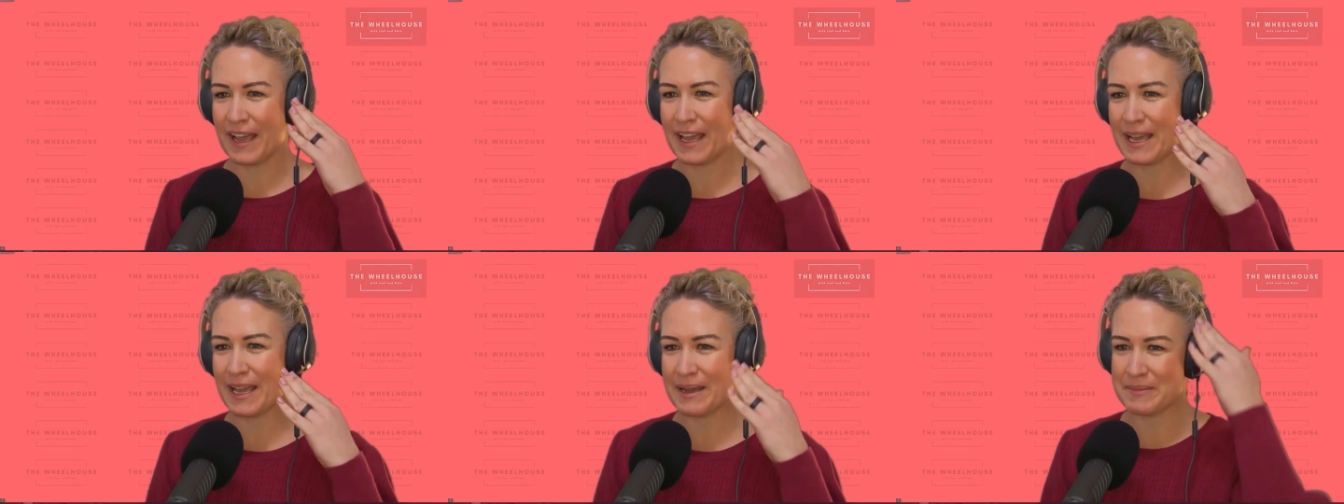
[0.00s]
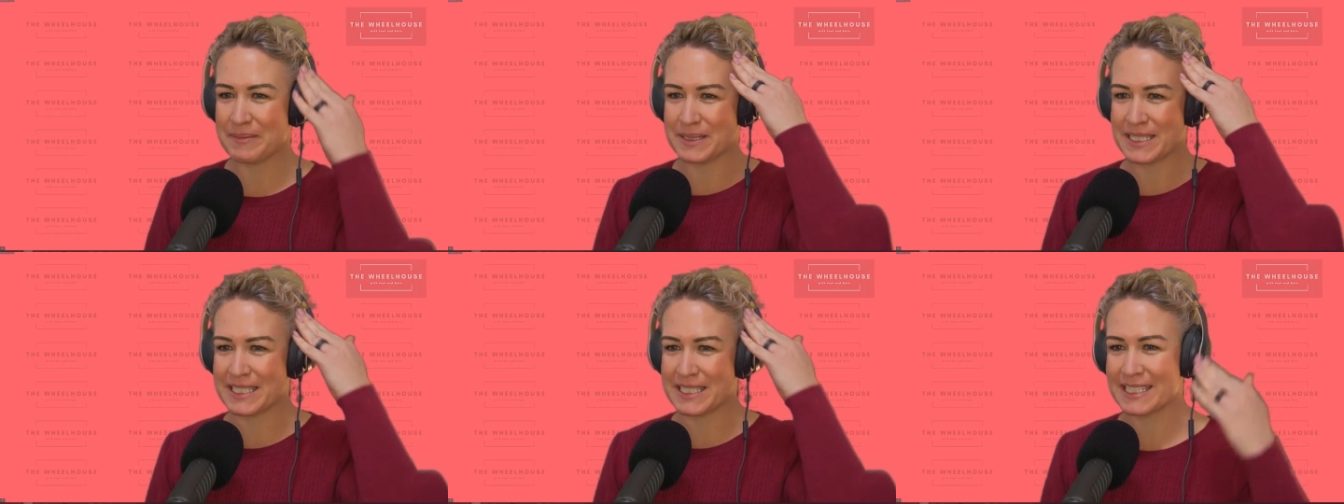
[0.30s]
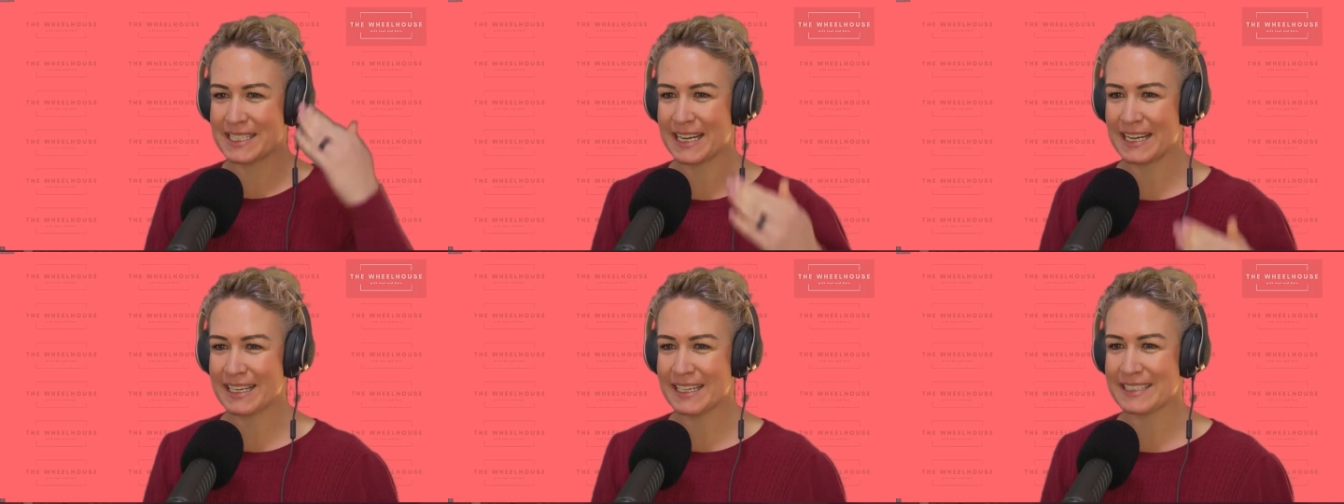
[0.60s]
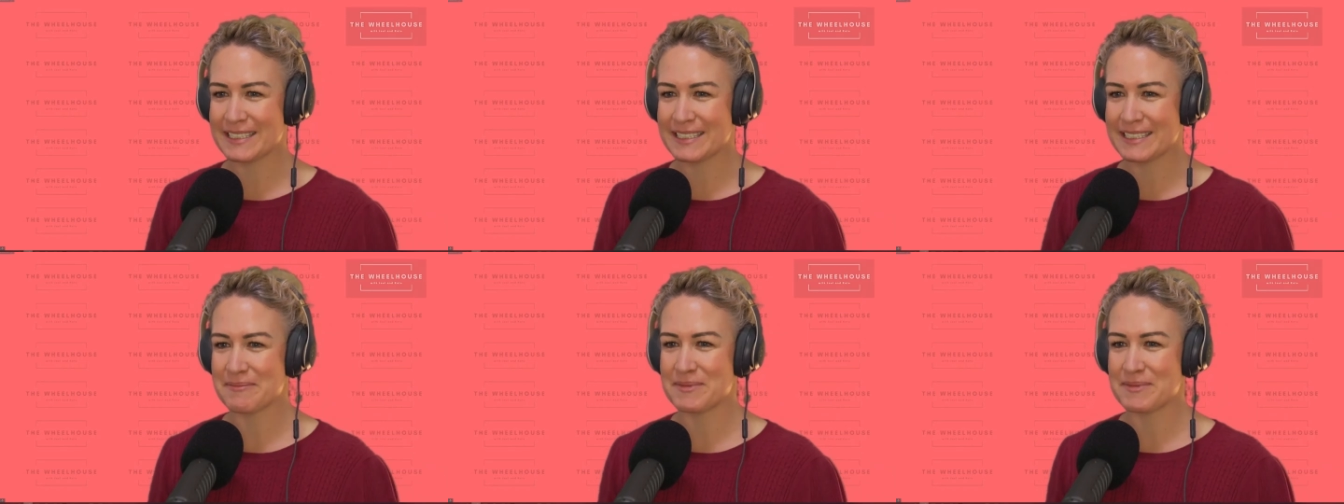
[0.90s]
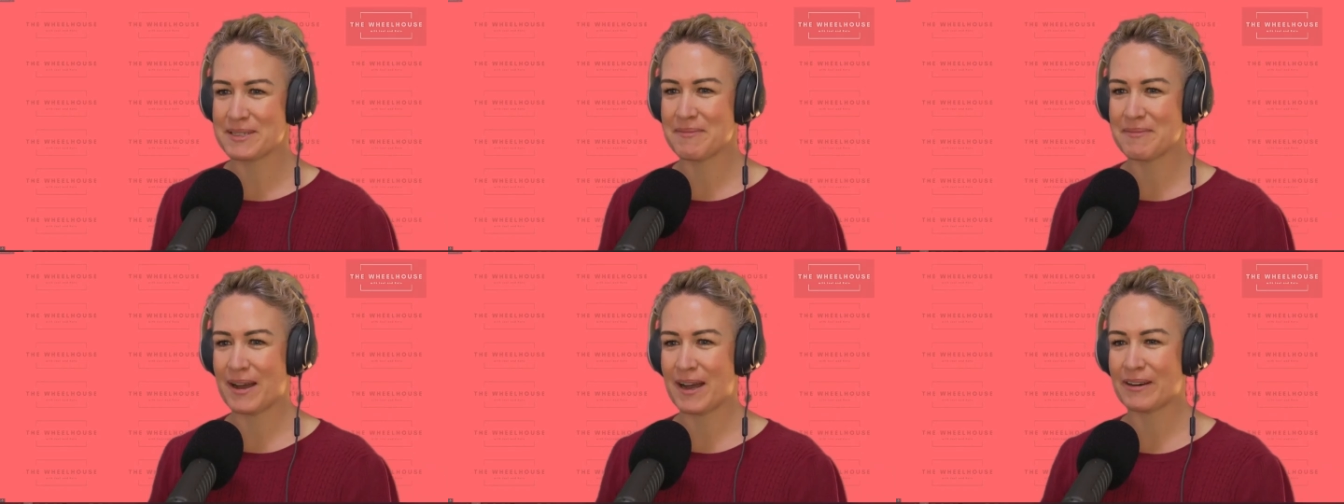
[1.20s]
ham stuck and
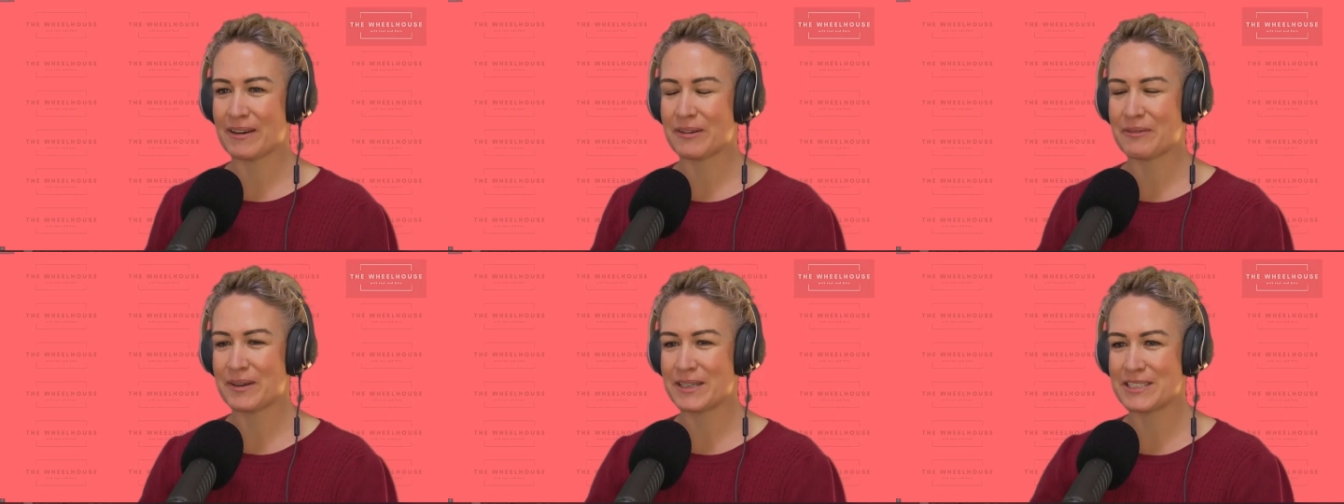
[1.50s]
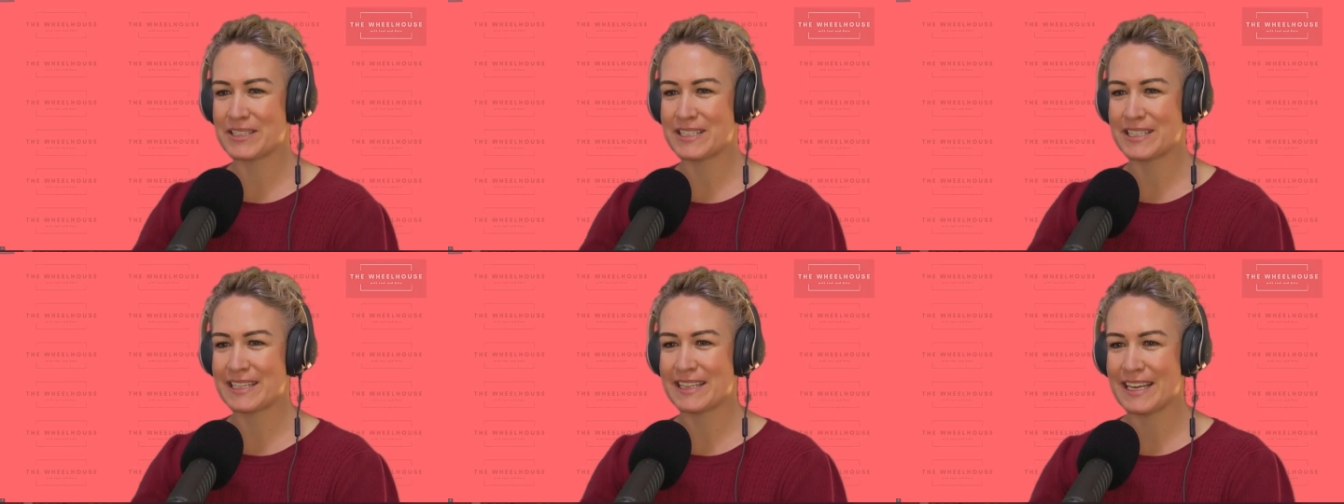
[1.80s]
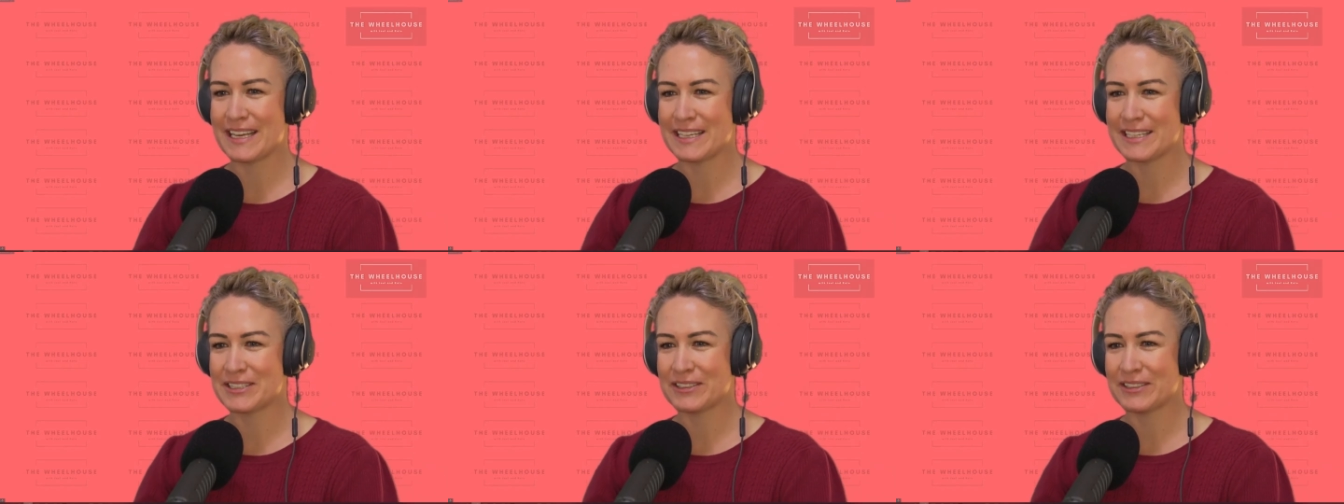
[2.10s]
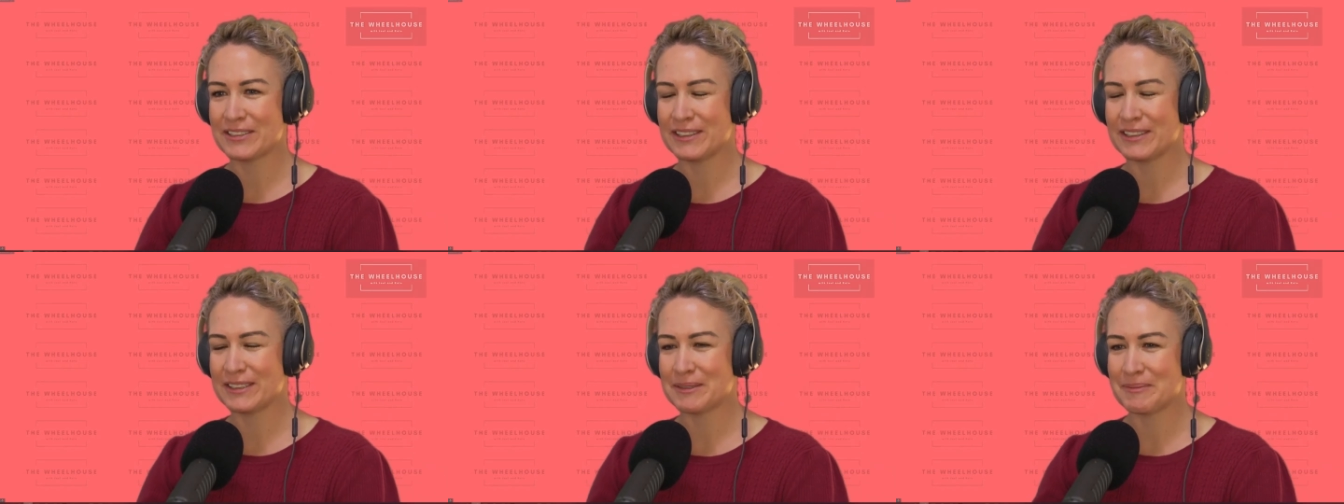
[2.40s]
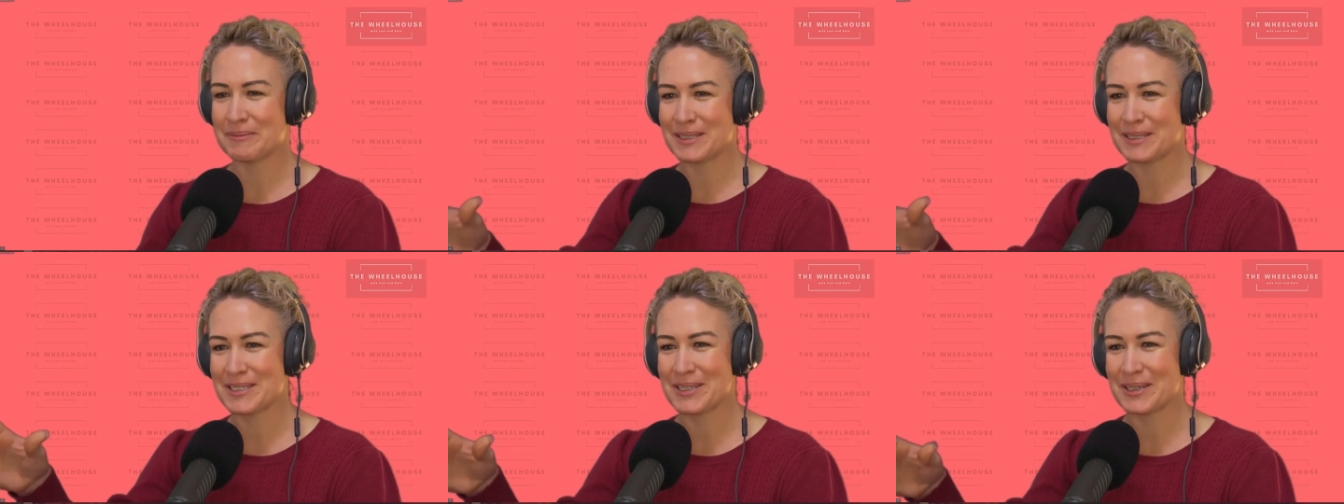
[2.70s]
some tomato wedged in there too, a
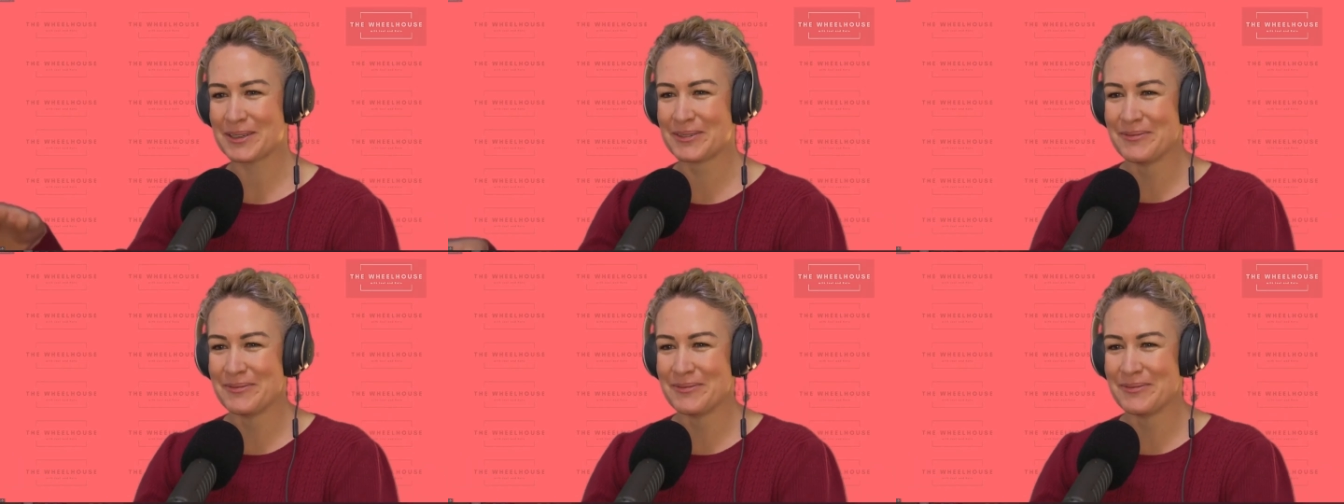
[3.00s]
little bit of